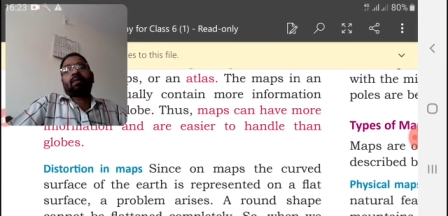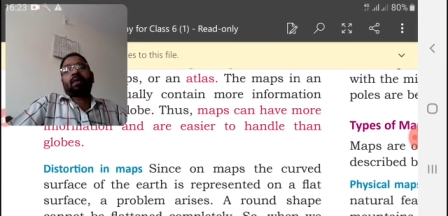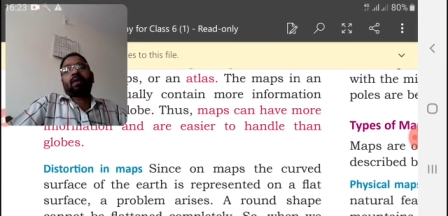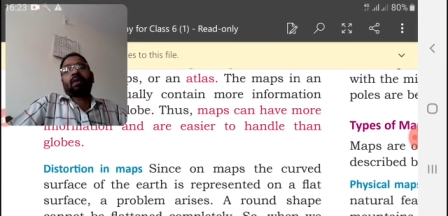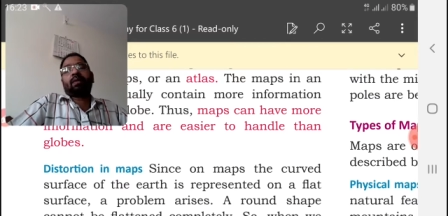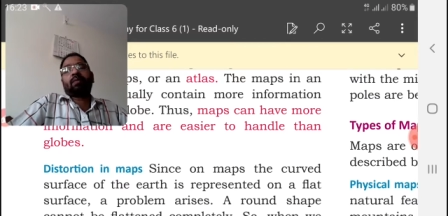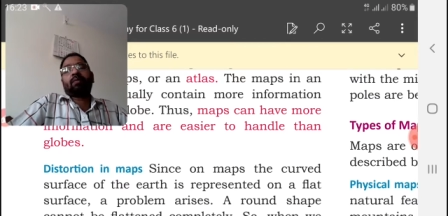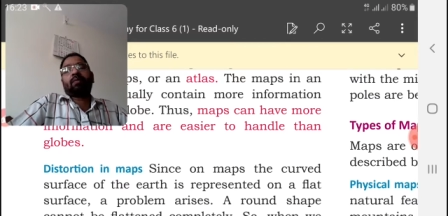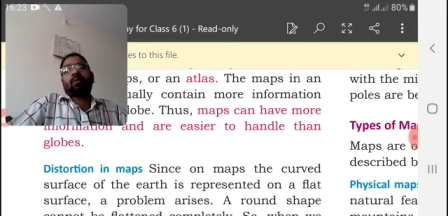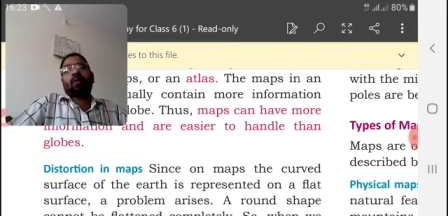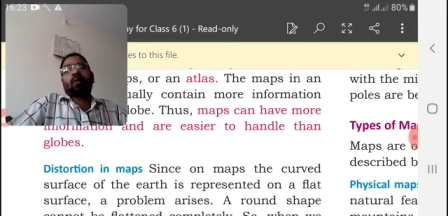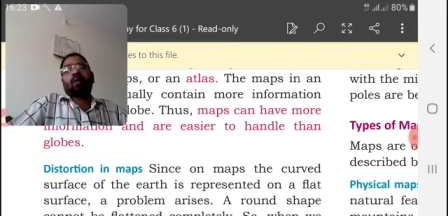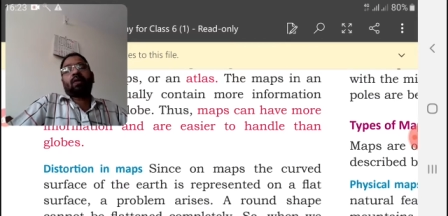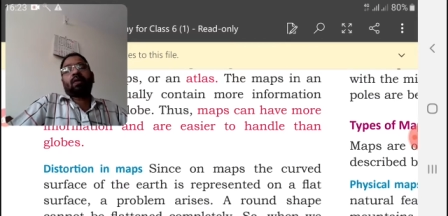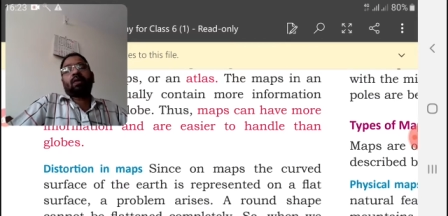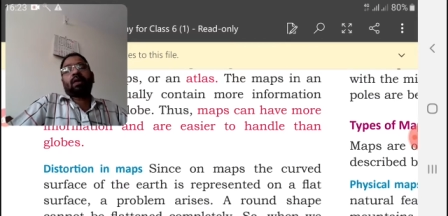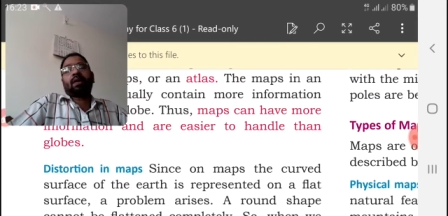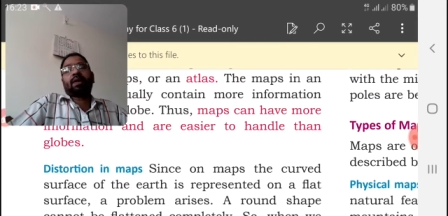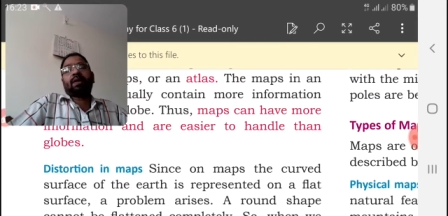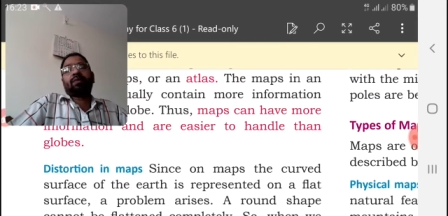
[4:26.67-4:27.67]
a
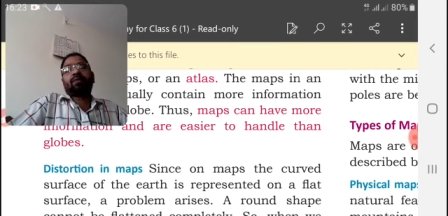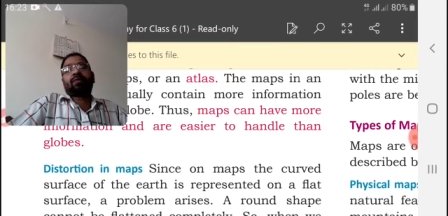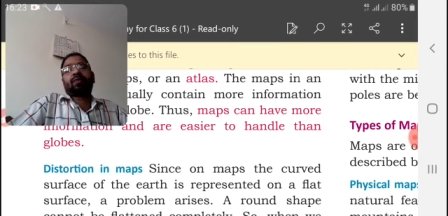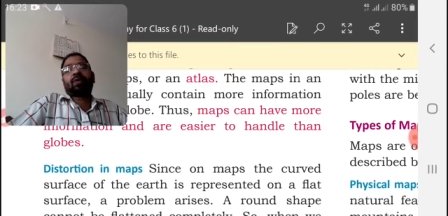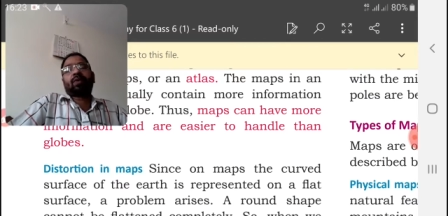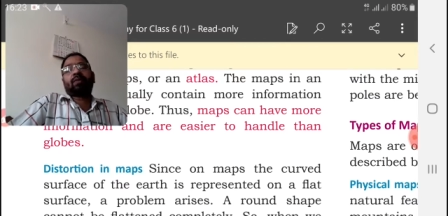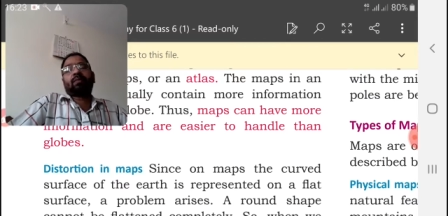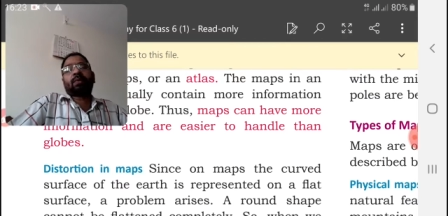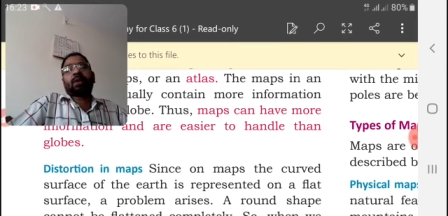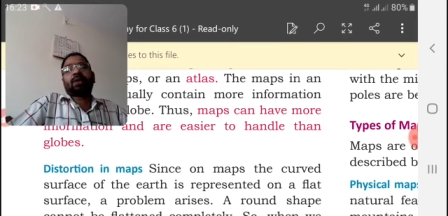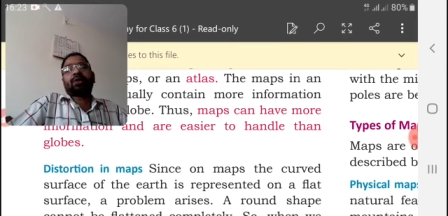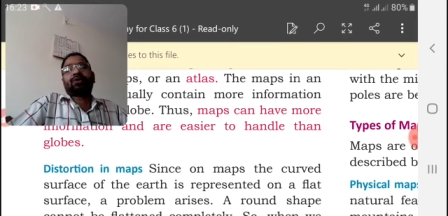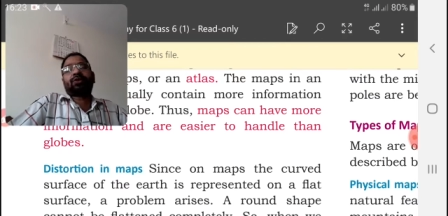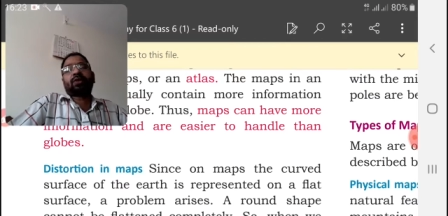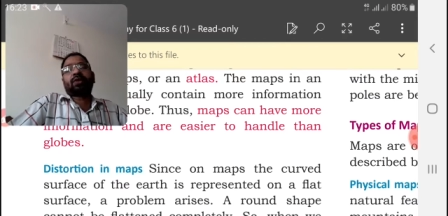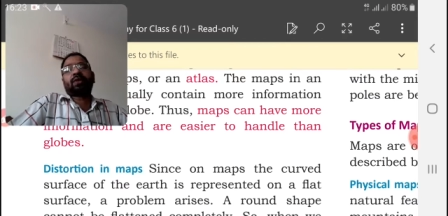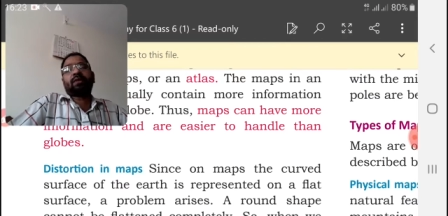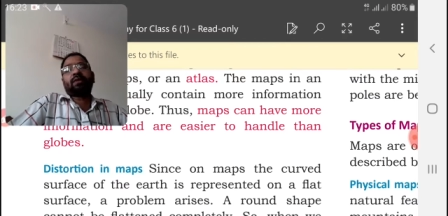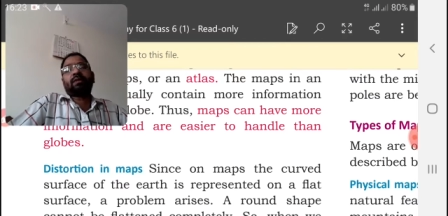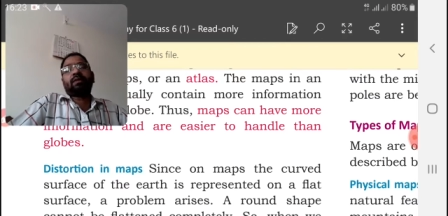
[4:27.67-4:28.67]
more
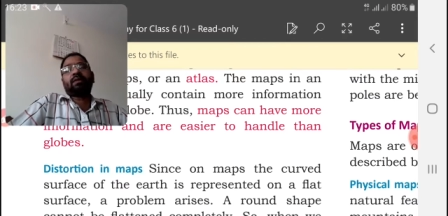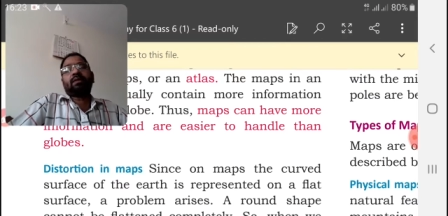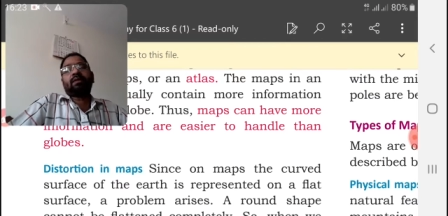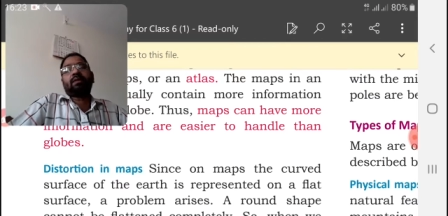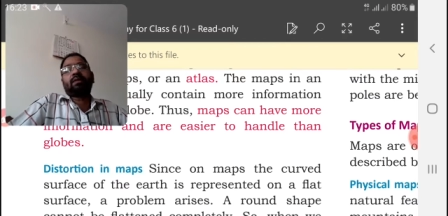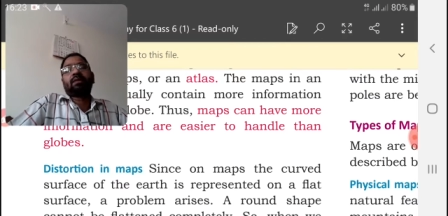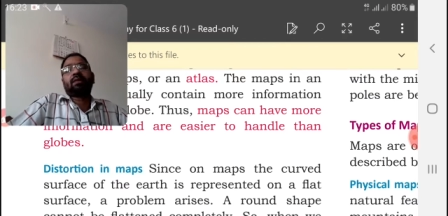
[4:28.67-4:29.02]
information.